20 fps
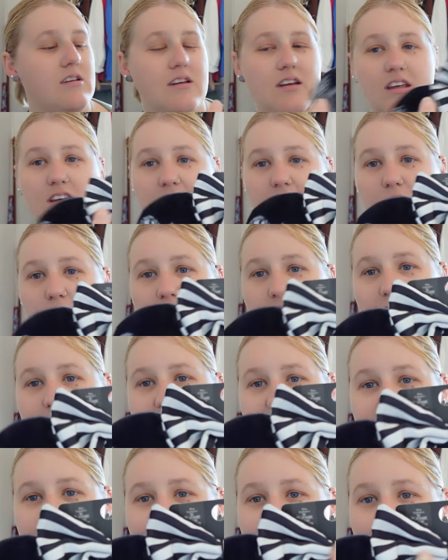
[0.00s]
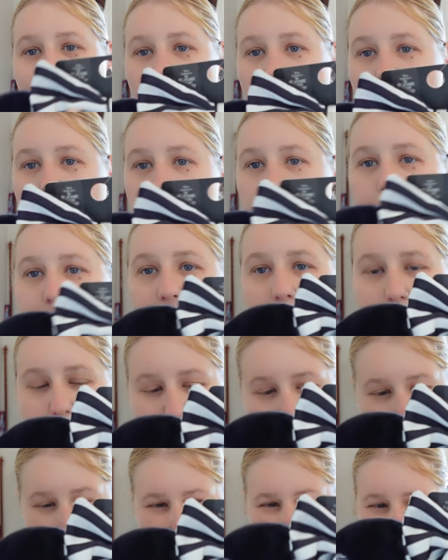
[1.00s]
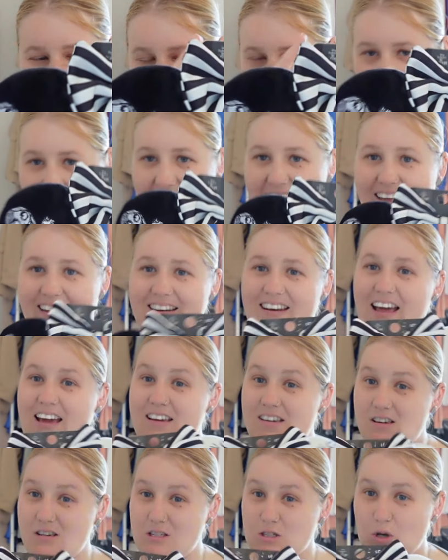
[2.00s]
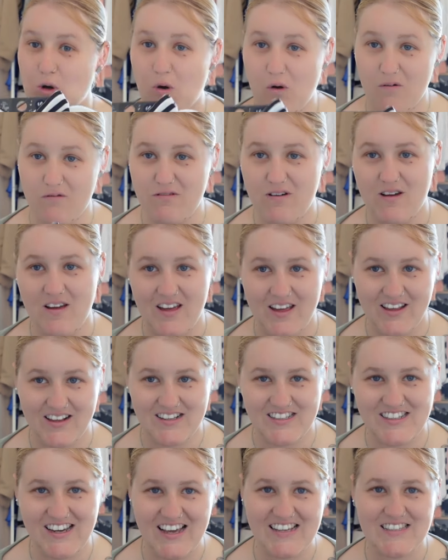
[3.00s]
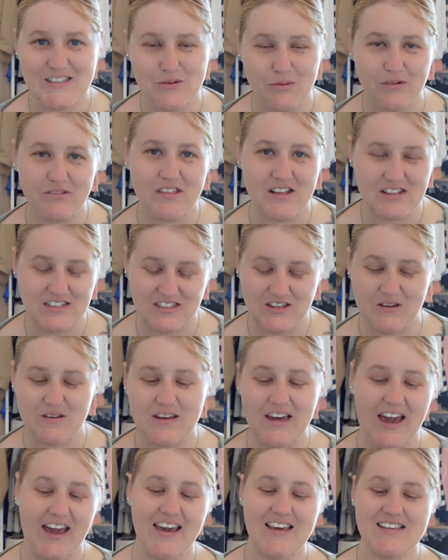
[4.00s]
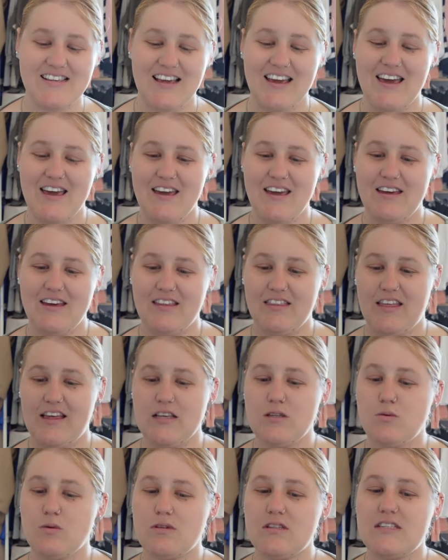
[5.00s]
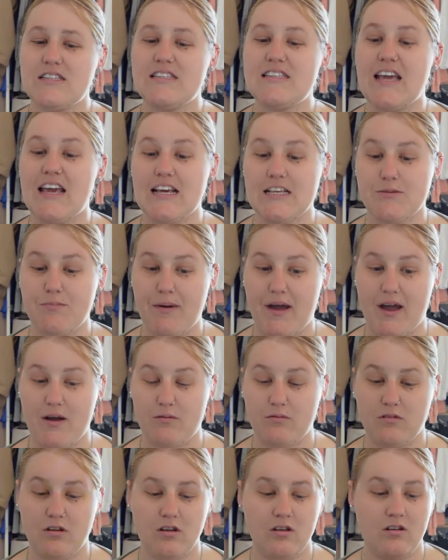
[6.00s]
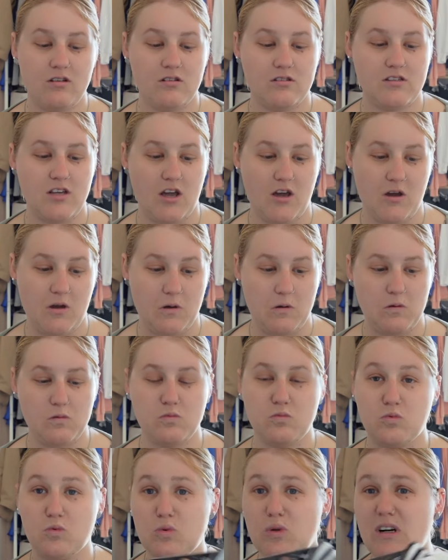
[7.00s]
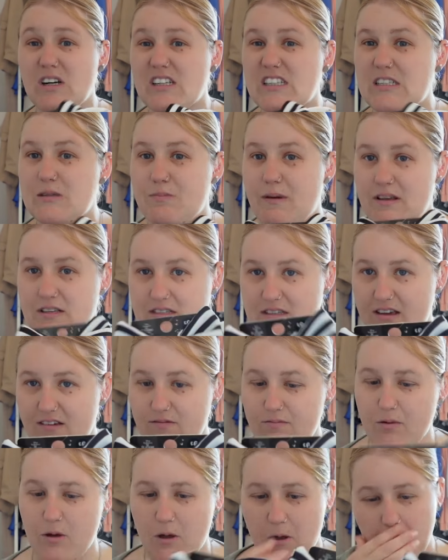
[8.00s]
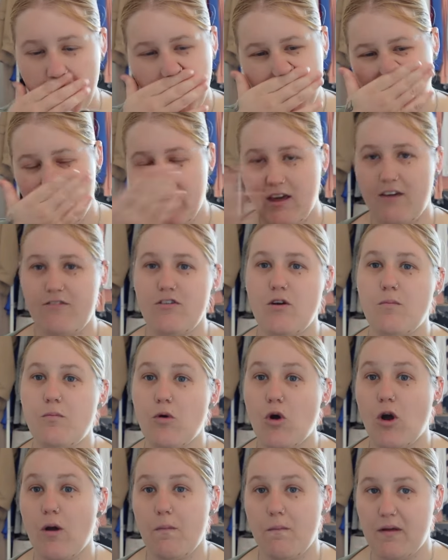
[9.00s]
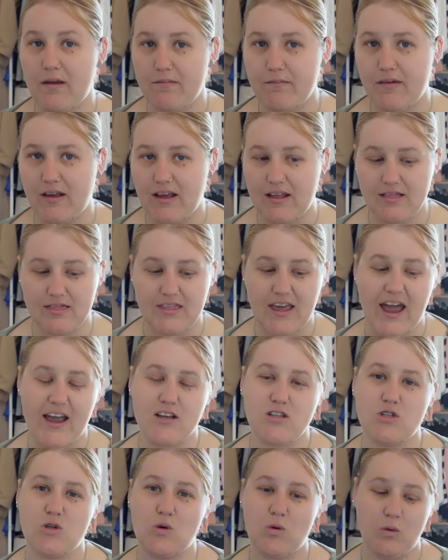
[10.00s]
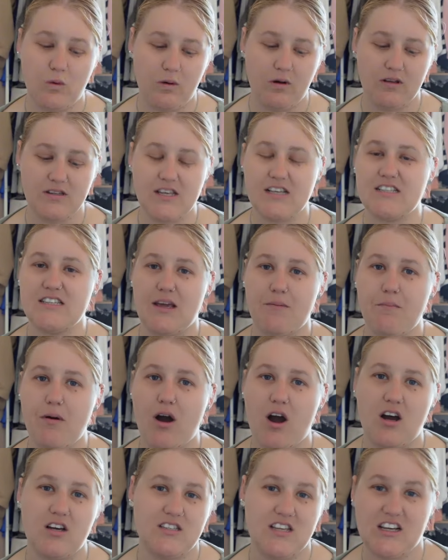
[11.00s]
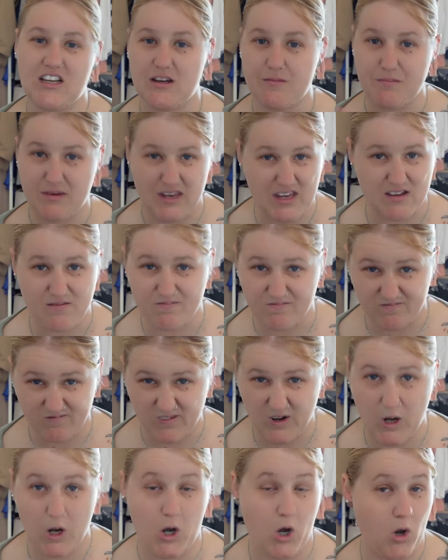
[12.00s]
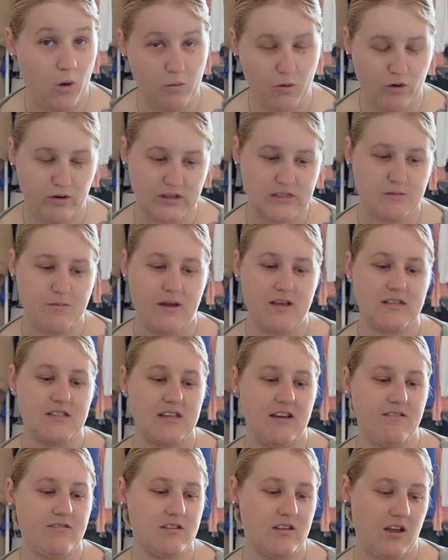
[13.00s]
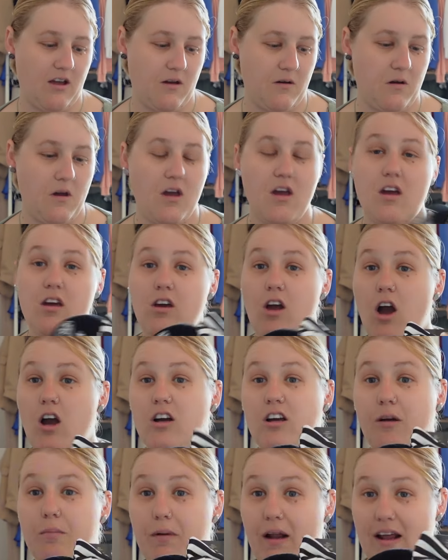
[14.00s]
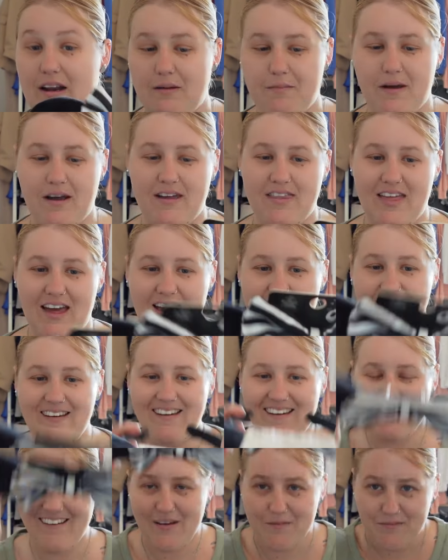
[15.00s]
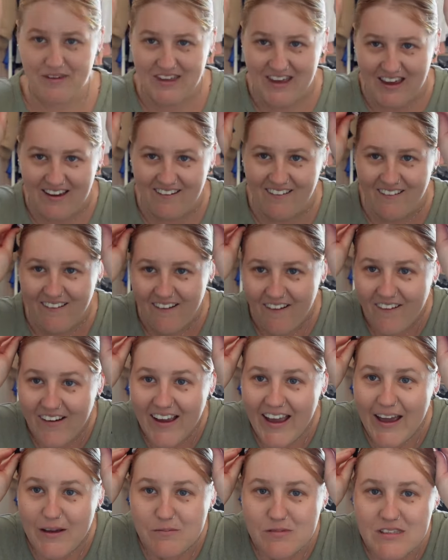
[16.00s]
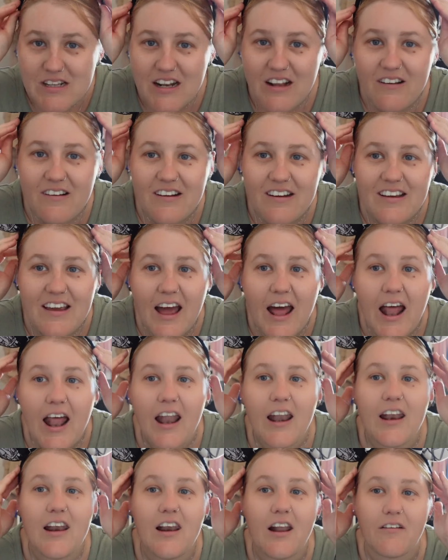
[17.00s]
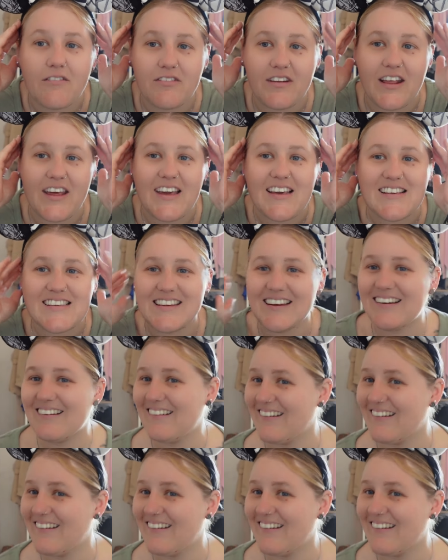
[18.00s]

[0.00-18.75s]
And then you got this bow. But yeah, now you sort of jest with this suitcase. This was £6, so quite expensive, but if you bought them in the actual Disney parks, they're gonna be a lot more expensive, so can't complain about that. But yeah, I absolutely love these.